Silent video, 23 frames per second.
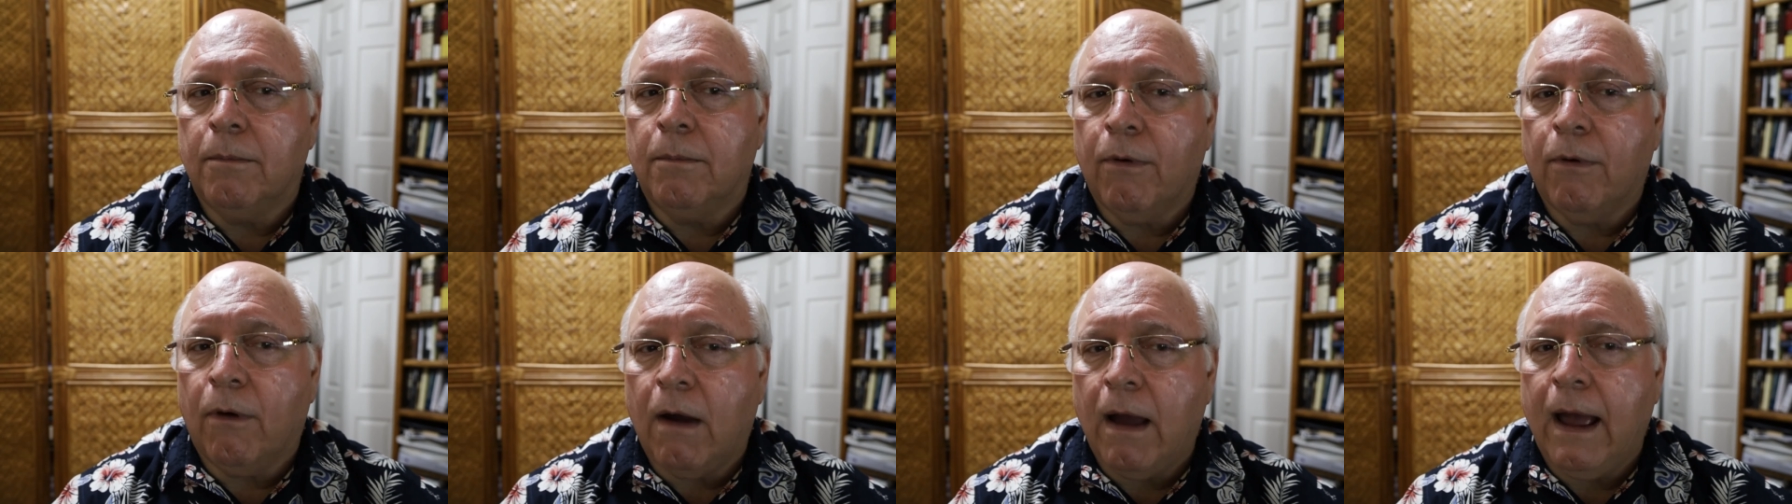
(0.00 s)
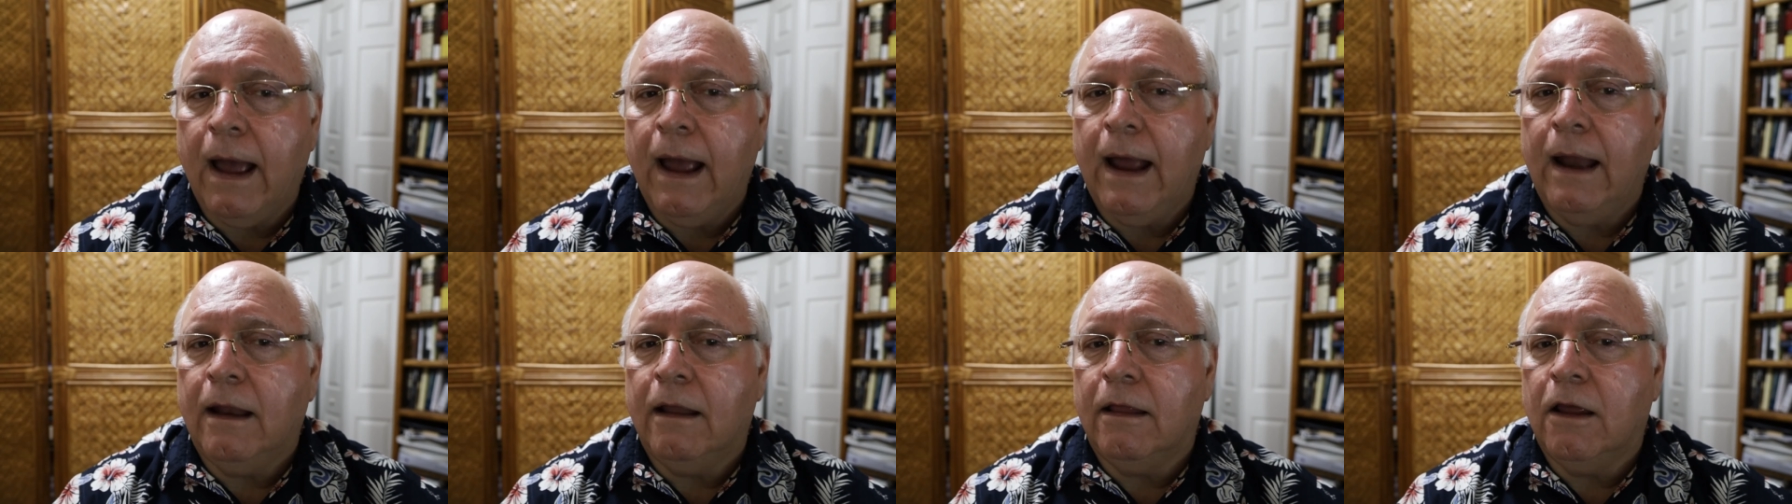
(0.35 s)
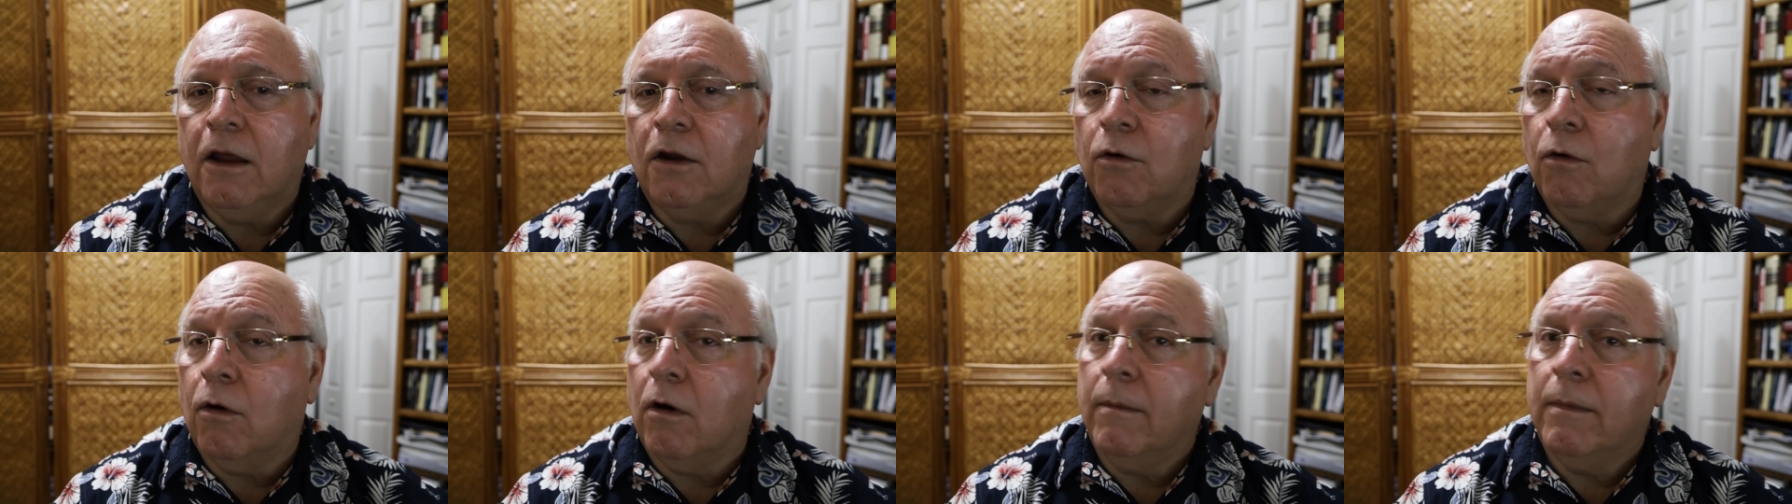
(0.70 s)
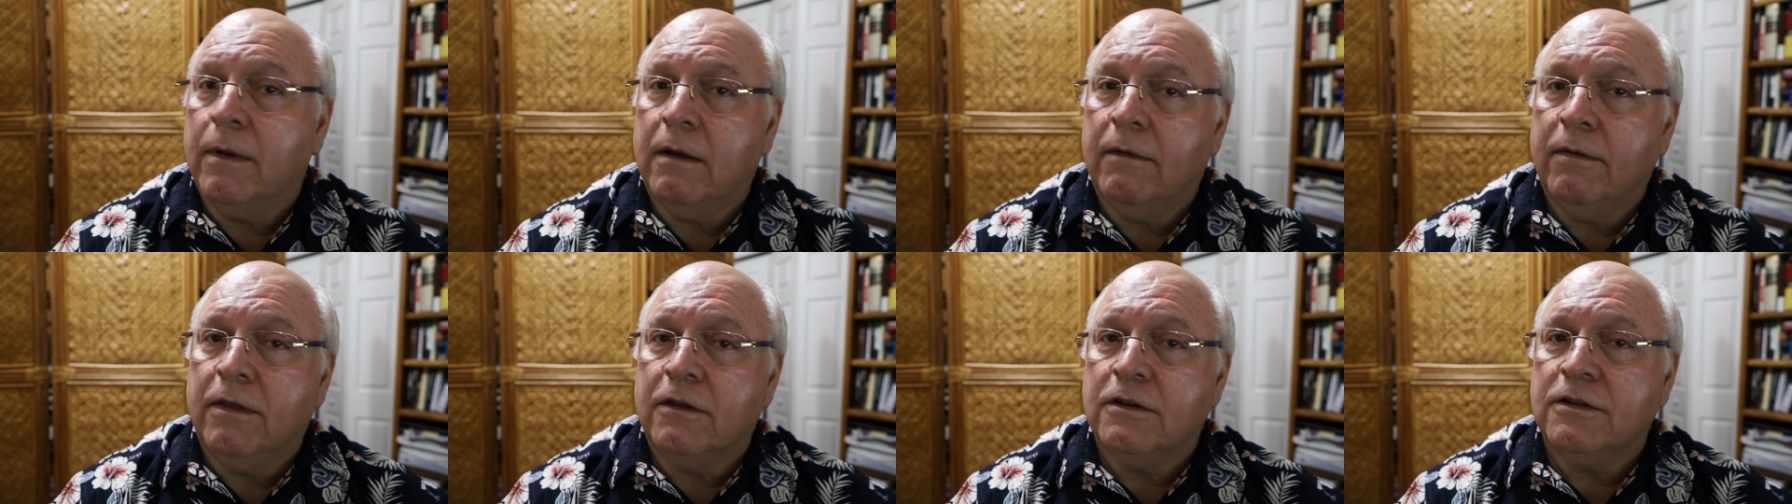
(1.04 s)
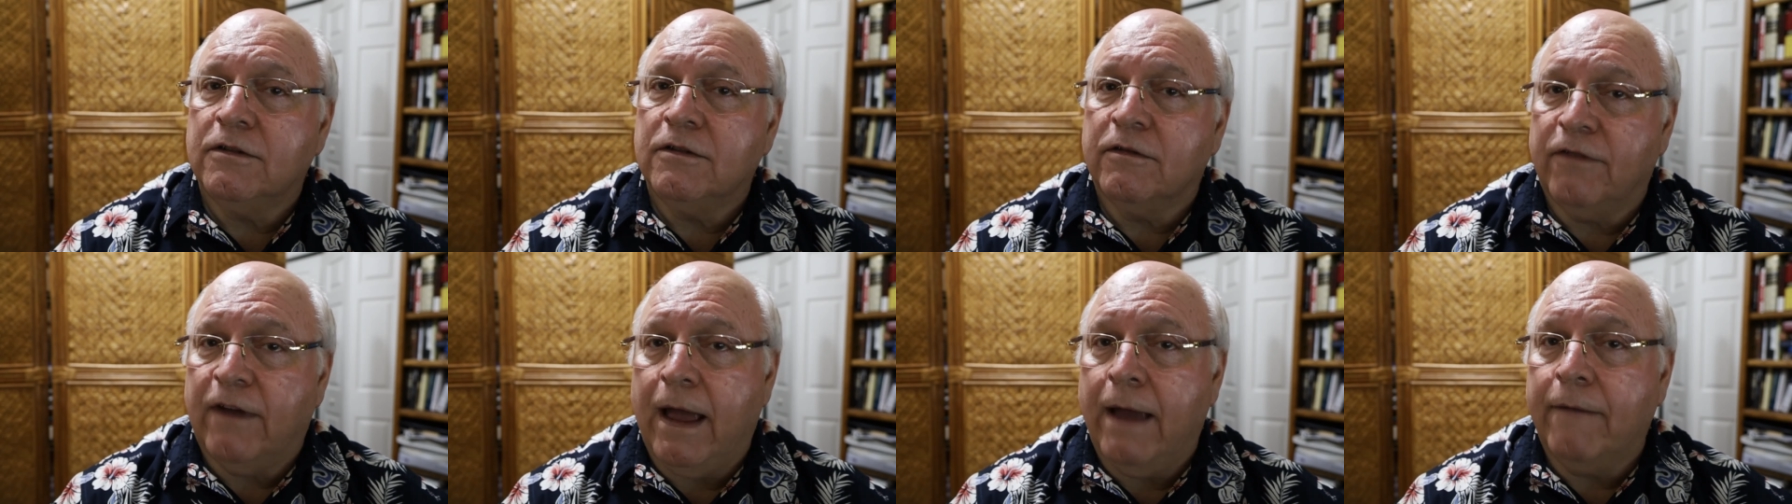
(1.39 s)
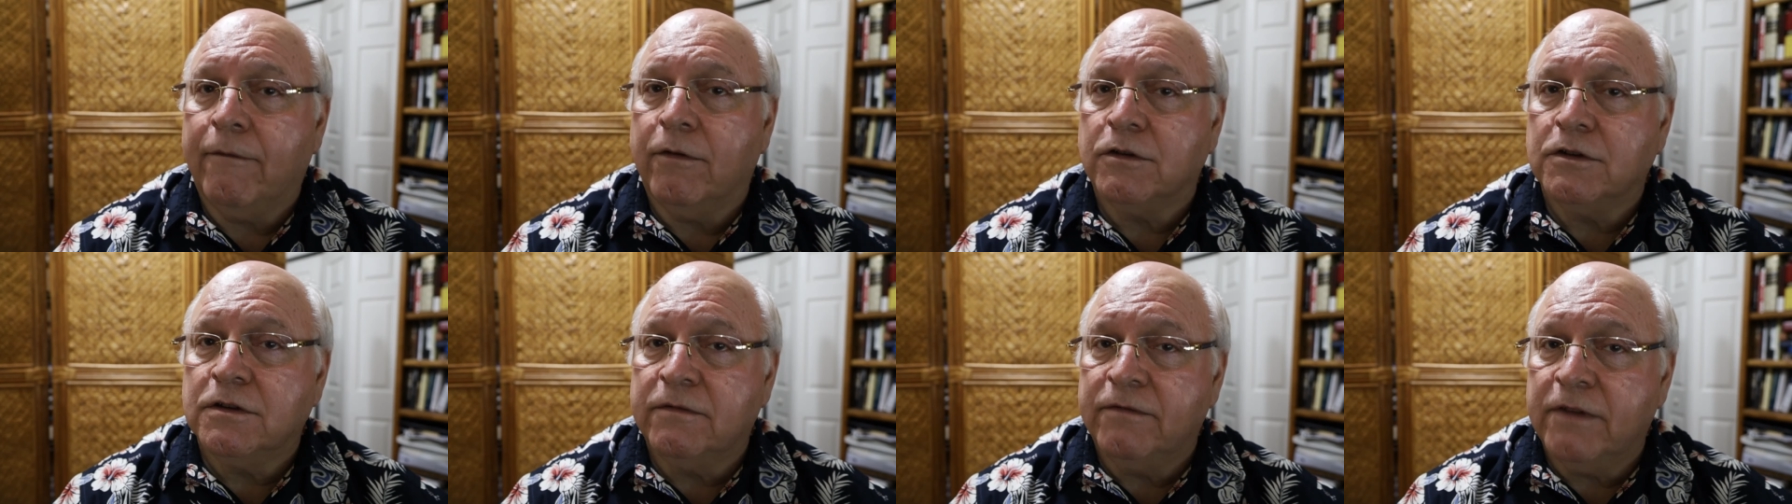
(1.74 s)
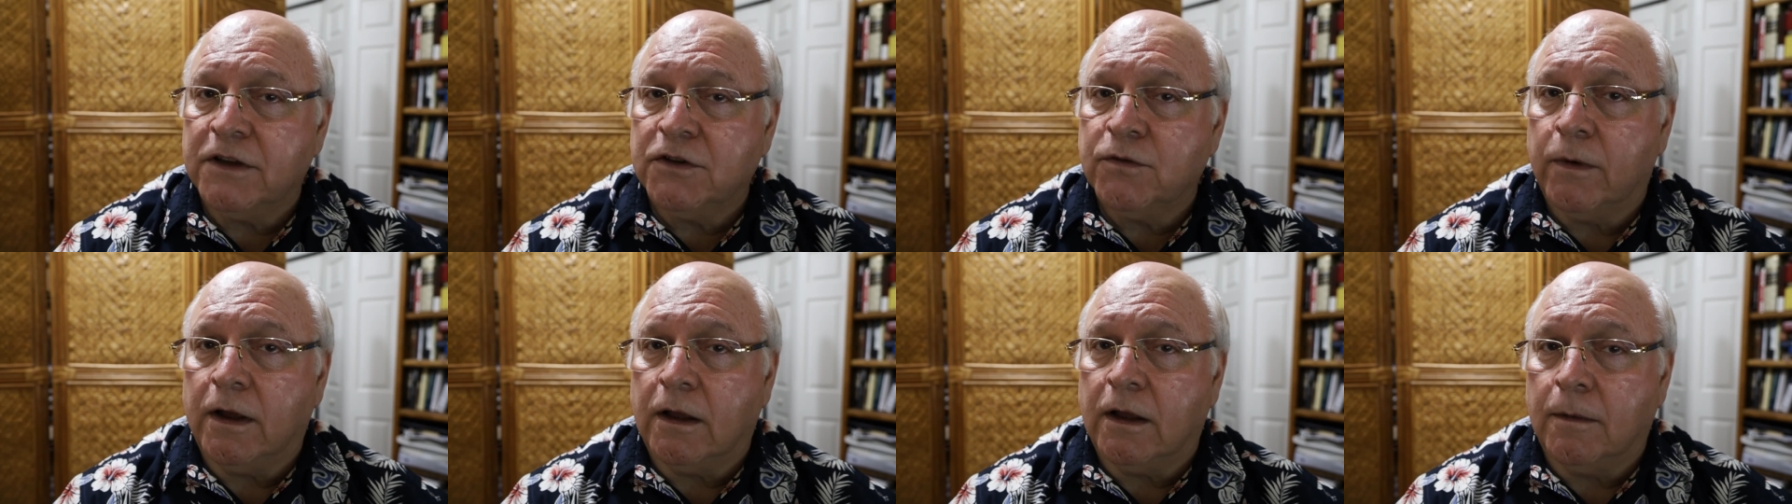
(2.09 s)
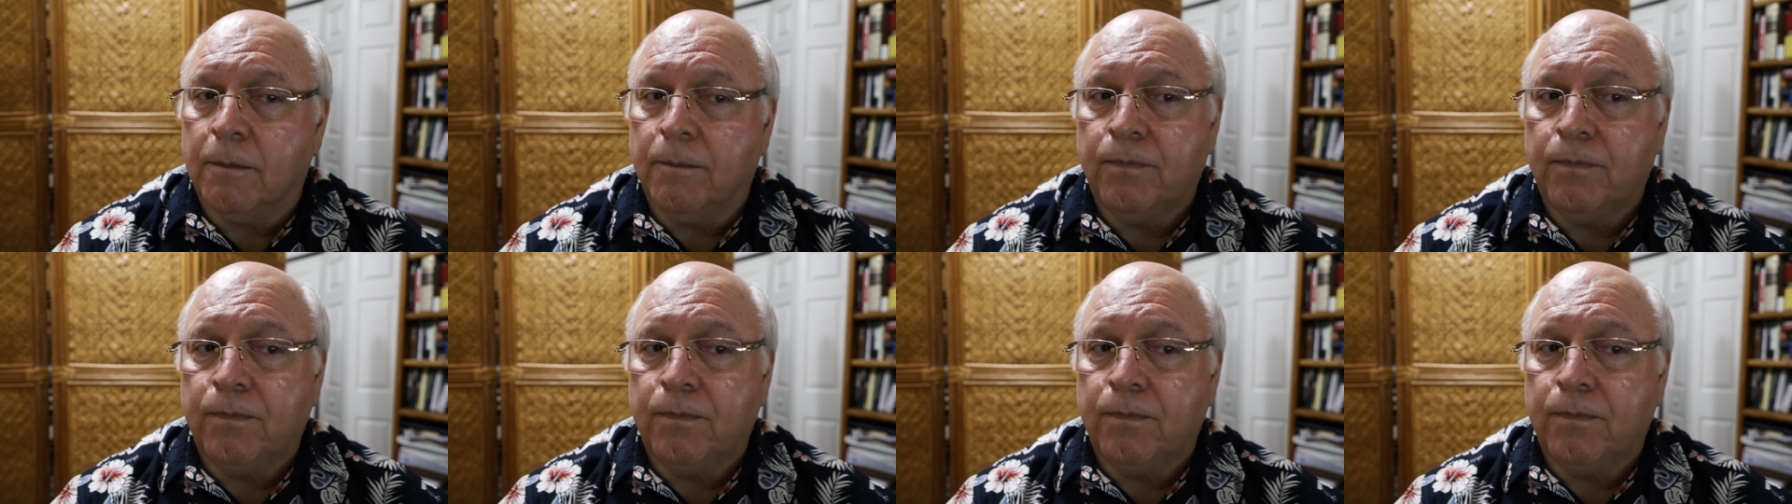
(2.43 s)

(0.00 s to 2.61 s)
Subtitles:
pride and the adornment of the survivors of Israel.